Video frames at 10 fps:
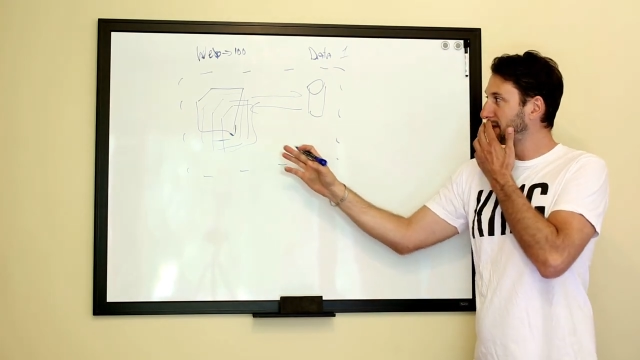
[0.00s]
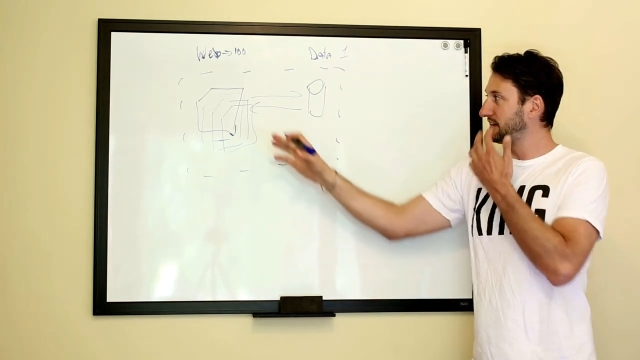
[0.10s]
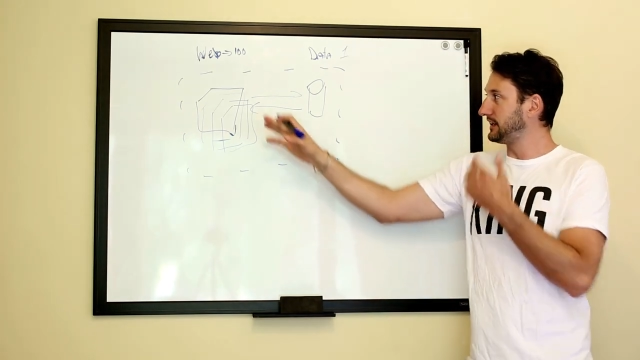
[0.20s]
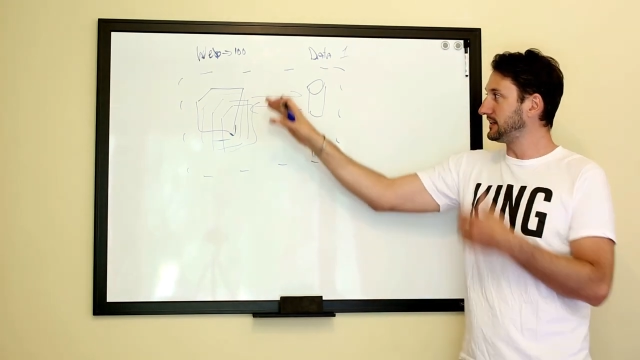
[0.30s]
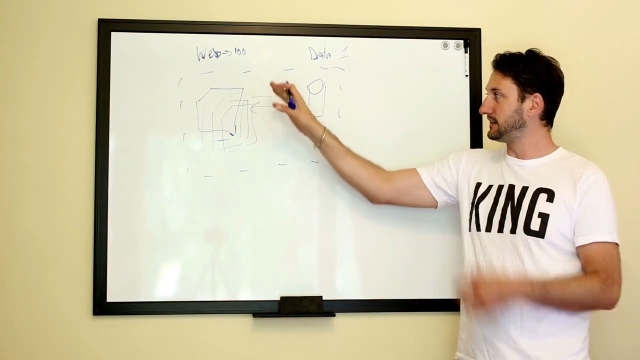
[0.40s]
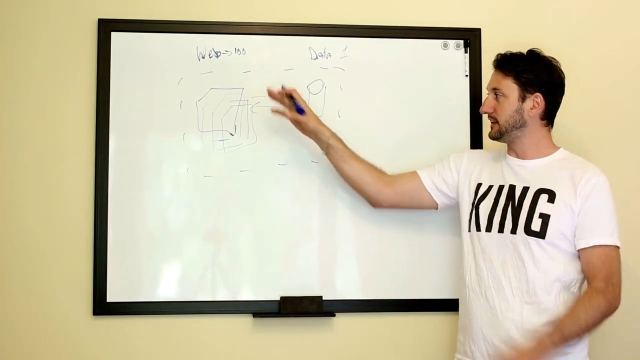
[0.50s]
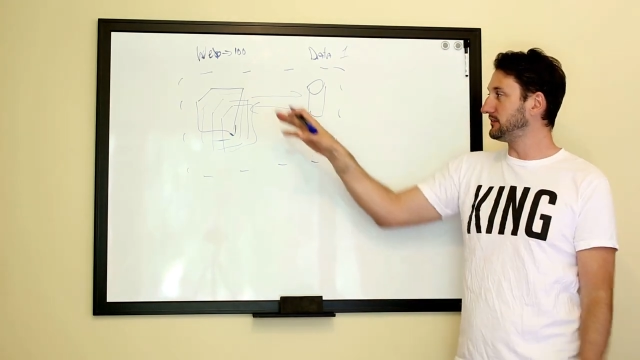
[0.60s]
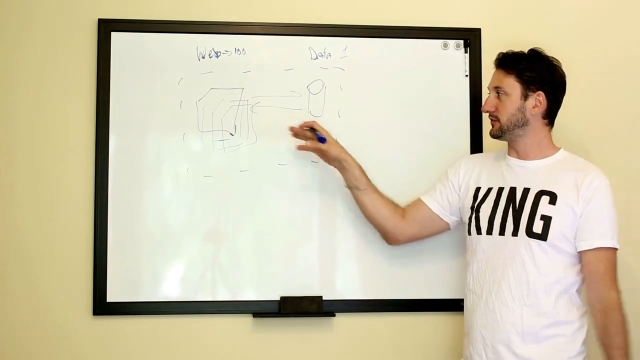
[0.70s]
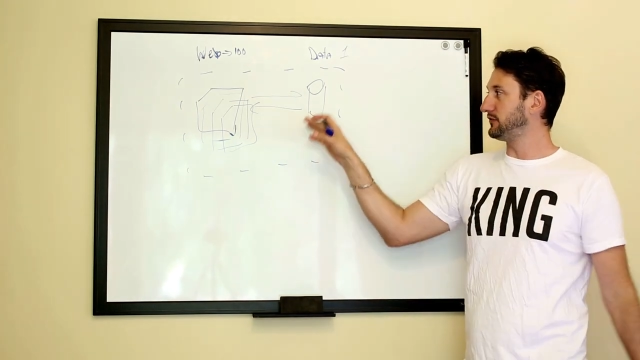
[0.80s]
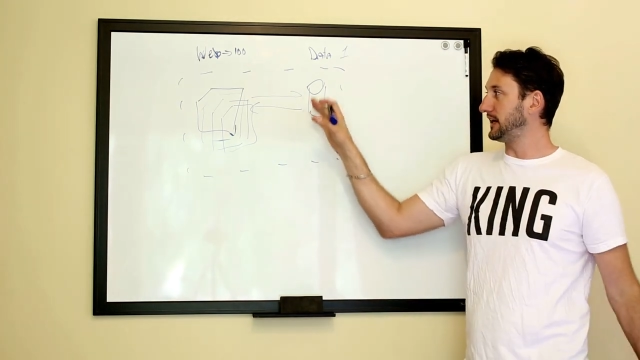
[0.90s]
to, to
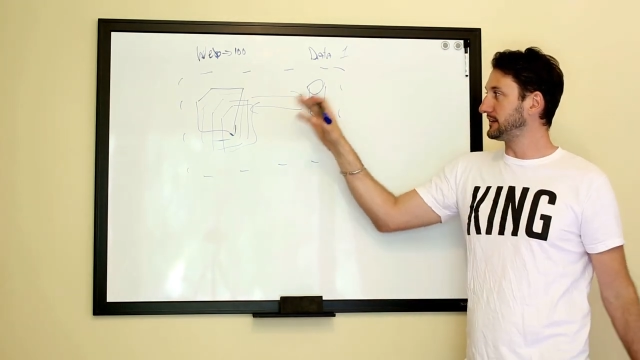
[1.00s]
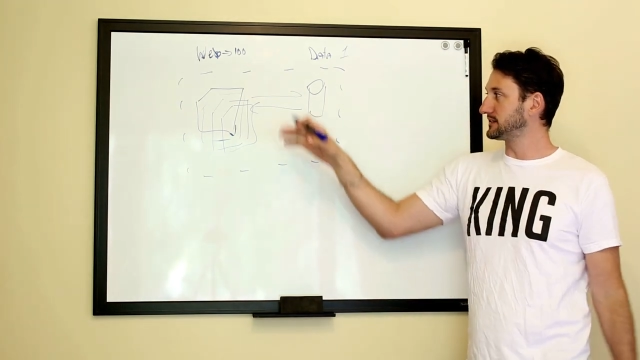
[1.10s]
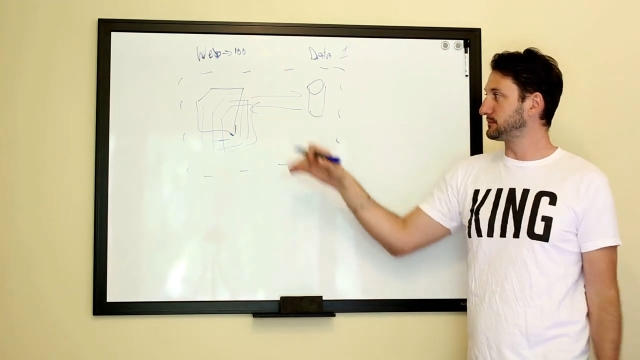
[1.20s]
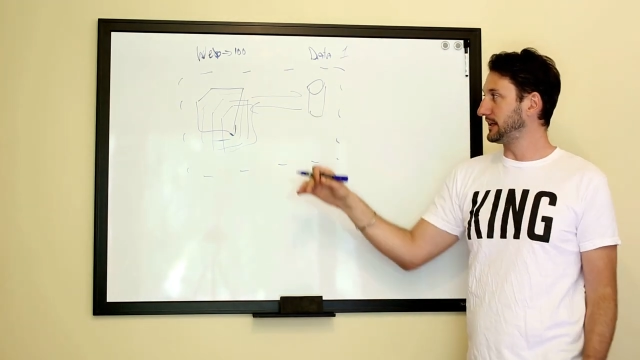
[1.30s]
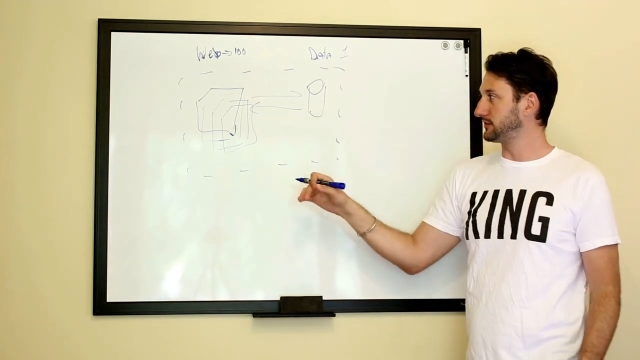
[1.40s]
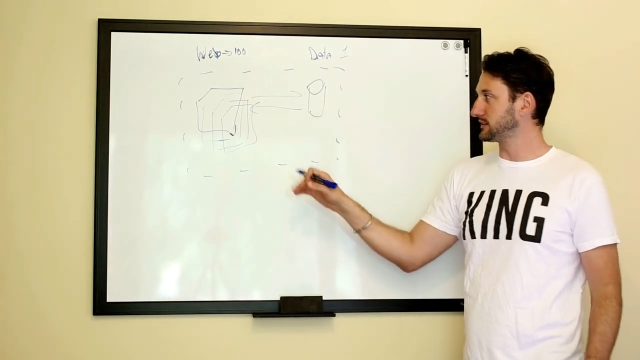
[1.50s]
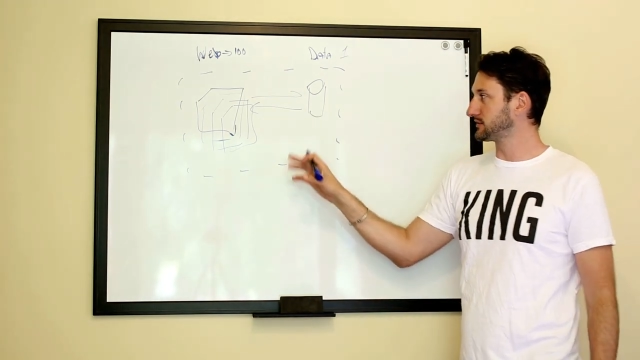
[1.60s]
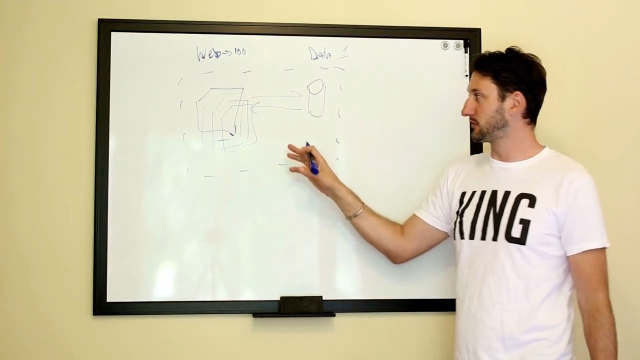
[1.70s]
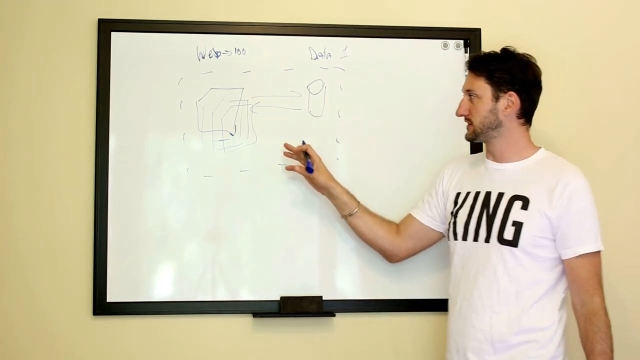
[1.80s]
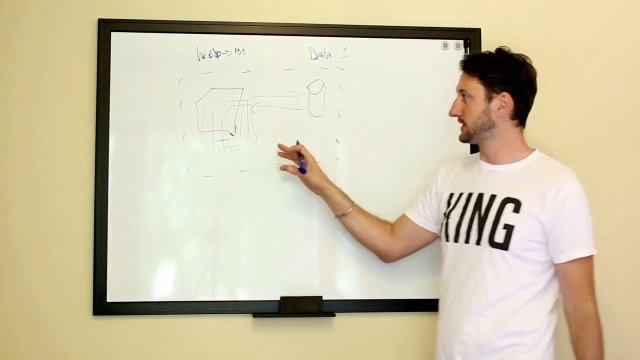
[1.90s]
even find this
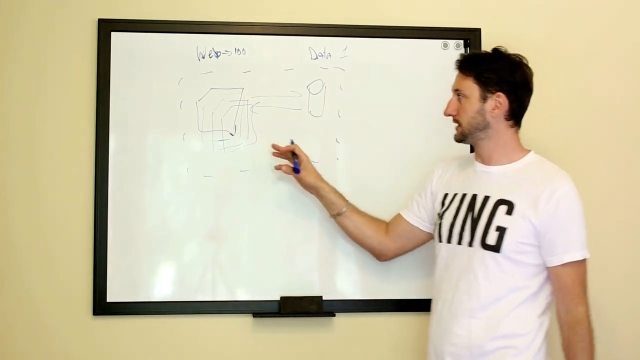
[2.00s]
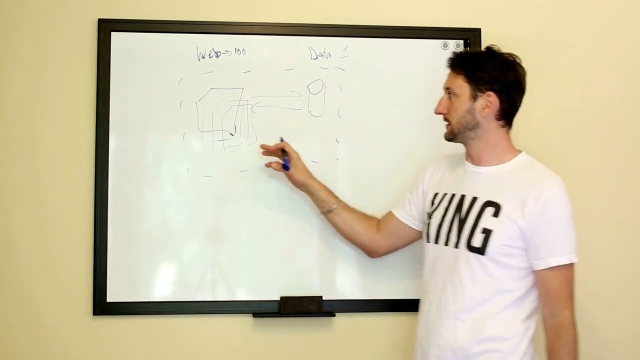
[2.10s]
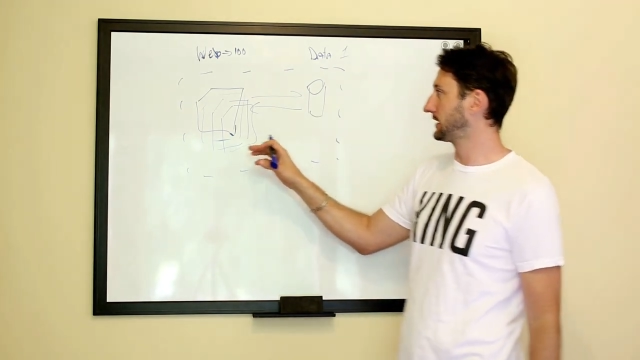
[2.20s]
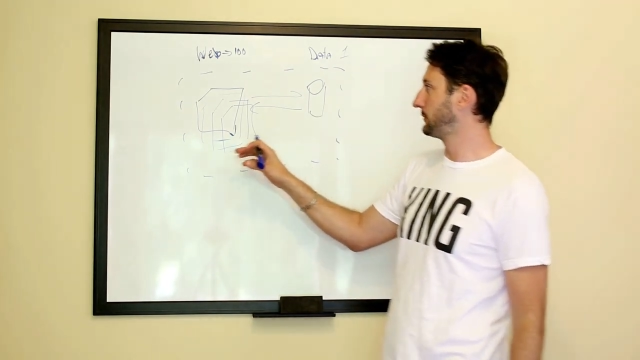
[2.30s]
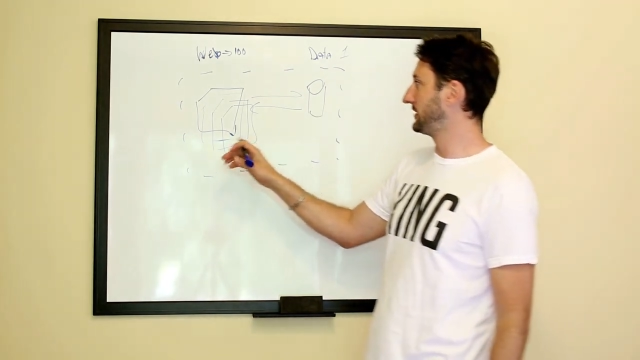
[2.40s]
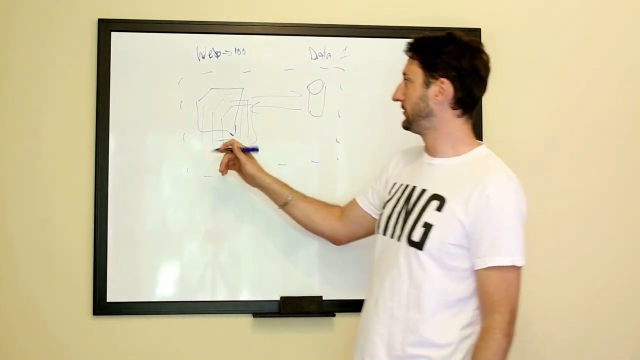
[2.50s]
metrics, first thing you're going to